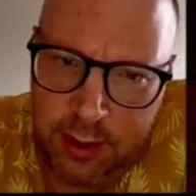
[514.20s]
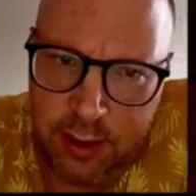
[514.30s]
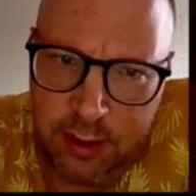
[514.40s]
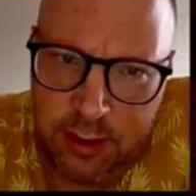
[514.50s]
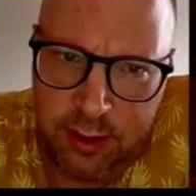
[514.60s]

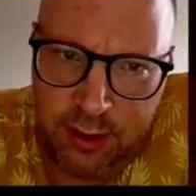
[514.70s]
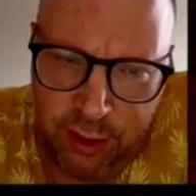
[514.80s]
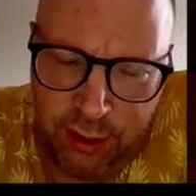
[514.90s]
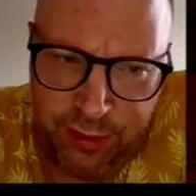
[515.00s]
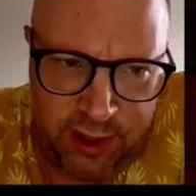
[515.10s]
And then in
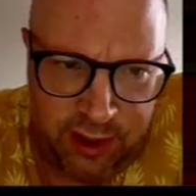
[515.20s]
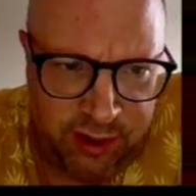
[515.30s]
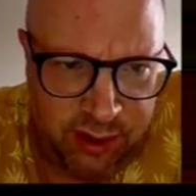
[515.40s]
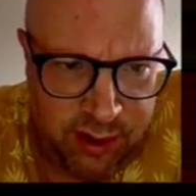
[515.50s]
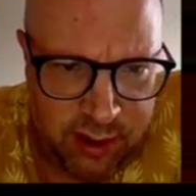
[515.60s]
the third
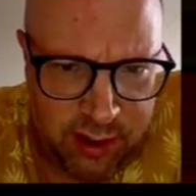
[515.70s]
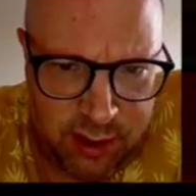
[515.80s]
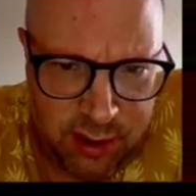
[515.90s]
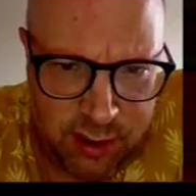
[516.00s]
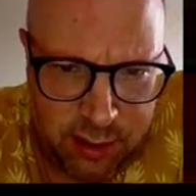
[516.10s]
phase,
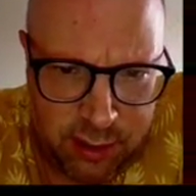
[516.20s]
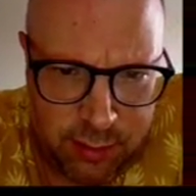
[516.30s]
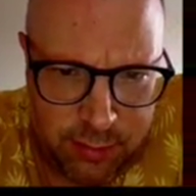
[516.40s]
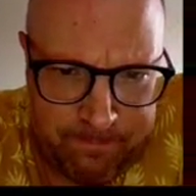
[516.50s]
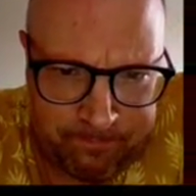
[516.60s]

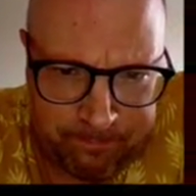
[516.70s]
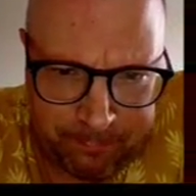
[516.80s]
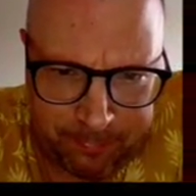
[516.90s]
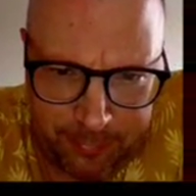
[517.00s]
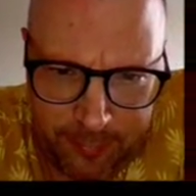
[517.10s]

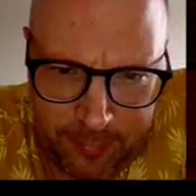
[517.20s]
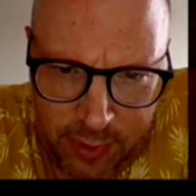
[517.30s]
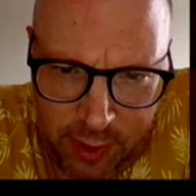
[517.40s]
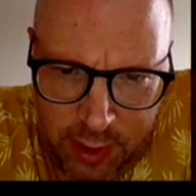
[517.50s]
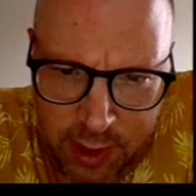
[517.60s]
then
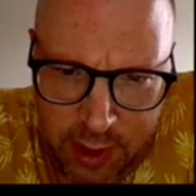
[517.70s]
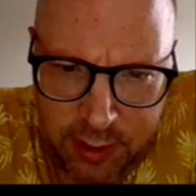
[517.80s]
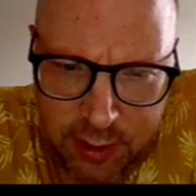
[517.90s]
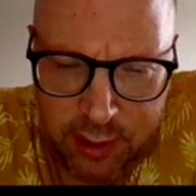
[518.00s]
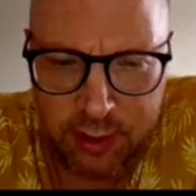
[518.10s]

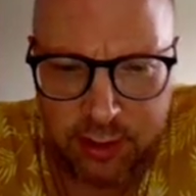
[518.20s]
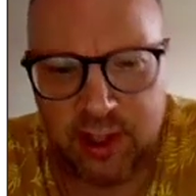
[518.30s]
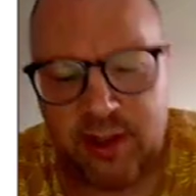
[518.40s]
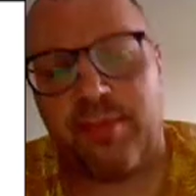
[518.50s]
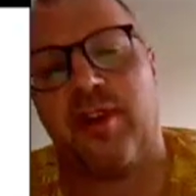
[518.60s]

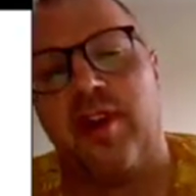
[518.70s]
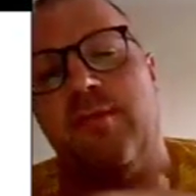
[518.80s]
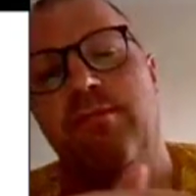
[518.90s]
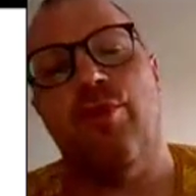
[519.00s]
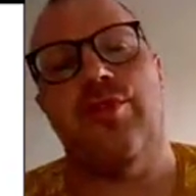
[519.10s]
it
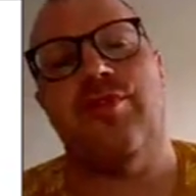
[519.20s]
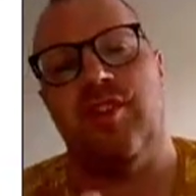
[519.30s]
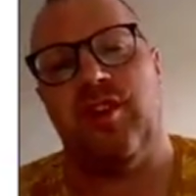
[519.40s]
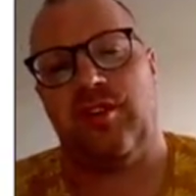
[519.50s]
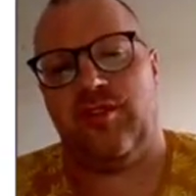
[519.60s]
became
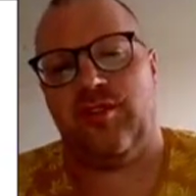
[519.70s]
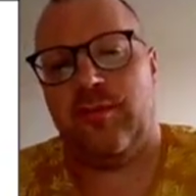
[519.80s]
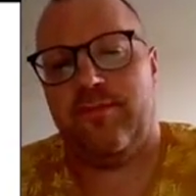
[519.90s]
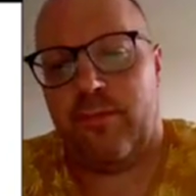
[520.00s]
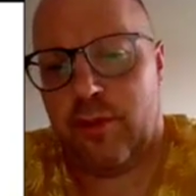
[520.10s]
more serious.